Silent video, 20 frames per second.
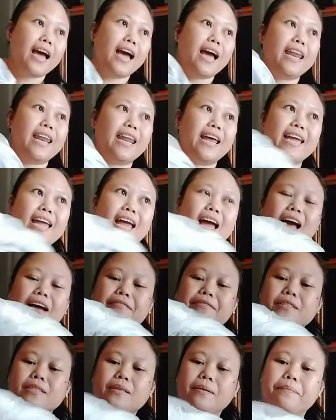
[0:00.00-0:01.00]
And I
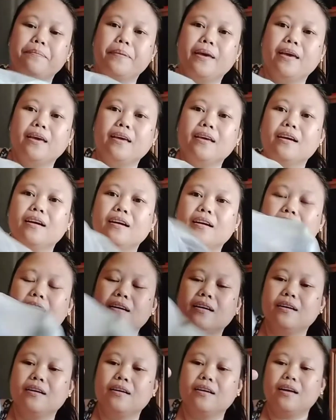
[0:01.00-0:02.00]
have some big.
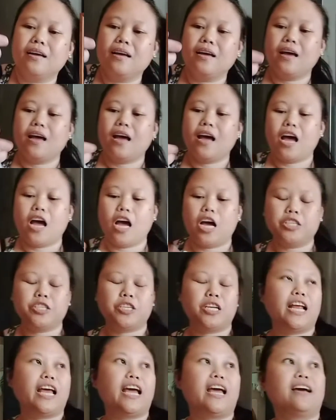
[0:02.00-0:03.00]

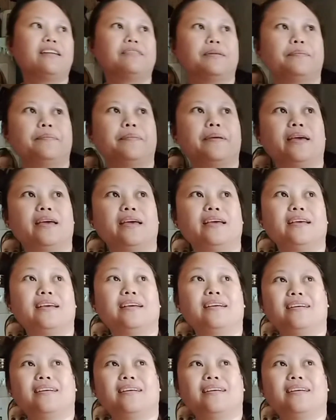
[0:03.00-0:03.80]
Actually, I have a big